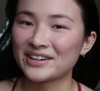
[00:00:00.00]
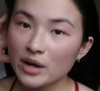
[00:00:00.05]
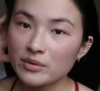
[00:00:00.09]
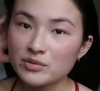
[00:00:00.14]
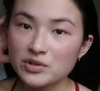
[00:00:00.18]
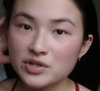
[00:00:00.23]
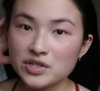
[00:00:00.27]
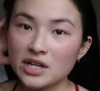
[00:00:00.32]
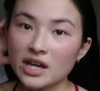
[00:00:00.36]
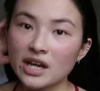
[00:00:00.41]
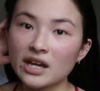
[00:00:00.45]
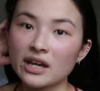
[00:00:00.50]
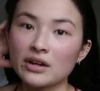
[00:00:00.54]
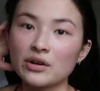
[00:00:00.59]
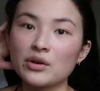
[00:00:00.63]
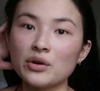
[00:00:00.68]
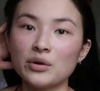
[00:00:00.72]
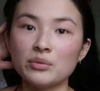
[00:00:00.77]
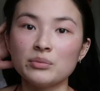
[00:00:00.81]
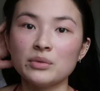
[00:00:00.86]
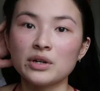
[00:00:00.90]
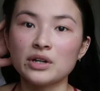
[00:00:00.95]
I'm just staying at
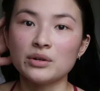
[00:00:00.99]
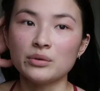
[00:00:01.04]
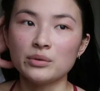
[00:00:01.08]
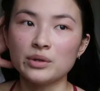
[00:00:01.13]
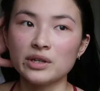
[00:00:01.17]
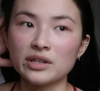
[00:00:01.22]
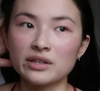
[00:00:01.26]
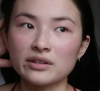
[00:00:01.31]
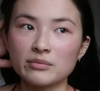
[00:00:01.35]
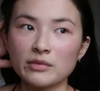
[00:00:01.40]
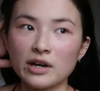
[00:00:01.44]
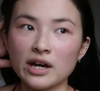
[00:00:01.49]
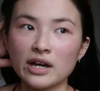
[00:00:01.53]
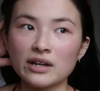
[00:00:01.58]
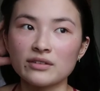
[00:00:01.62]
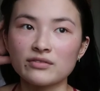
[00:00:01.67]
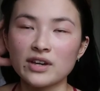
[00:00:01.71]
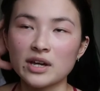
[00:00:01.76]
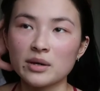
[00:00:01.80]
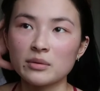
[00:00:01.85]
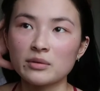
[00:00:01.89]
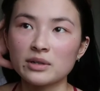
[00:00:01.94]
home with
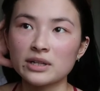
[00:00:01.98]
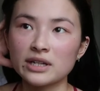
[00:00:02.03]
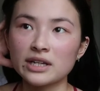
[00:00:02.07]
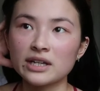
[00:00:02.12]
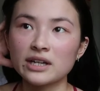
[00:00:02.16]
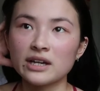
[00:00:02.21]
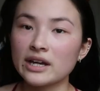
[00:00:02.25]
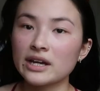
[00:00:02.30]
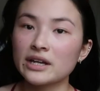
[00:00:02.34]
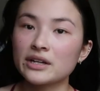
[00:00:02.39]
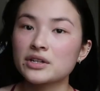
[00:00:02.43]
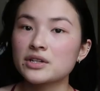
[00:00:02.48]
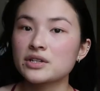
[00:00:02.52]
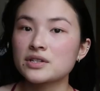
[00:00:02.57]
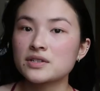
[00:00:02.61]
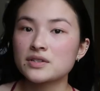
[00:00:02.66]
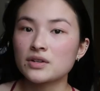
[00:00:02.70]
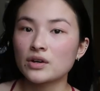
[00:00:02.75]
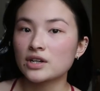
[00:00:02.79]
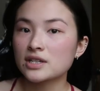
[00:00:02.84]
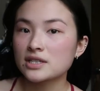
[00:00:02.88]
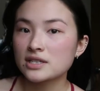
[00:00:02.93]
my family. That
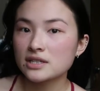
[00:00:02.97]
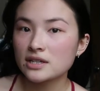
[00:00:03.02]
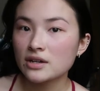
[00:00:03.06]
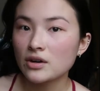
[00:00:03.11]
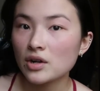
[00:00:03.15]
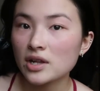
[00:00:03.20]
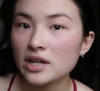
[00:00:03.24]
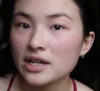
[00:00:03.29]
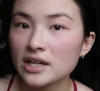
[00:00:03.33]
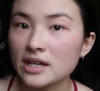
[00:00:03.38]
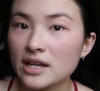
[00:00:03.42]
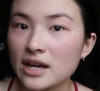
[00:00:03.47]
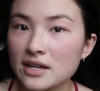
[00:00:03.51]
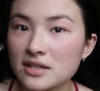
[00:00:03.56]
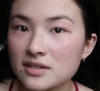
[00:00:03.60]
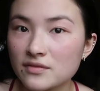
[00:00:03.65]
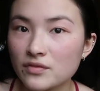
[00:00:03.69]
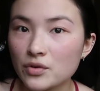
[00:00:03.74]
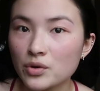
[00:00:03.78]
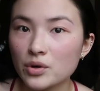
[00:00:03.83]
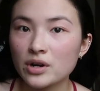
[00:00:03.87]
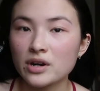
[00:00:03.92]
is honestly all I can
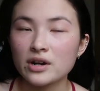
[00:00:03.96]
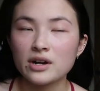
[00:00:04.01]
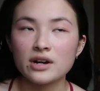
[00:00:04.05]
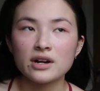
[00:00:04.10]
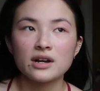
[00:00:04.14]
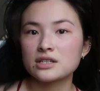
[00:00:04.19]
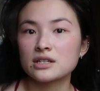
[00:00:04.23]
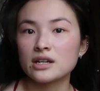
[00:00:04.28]
ask for.